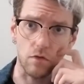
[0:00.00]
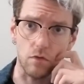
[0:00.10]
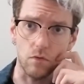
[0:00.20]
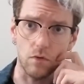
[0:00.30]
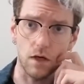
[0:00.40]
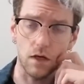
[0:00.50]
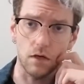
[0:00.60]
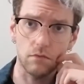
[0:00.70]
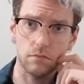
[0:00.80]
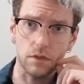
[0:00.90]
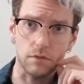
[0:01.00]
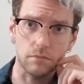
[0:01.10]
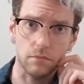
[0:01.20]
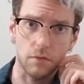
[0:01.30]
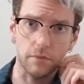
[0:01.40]
to,
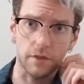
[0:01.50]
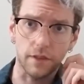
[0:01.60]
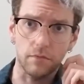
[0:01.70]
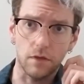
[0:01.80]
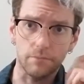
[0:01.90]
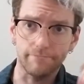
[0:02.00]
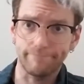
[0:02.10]
I'm going to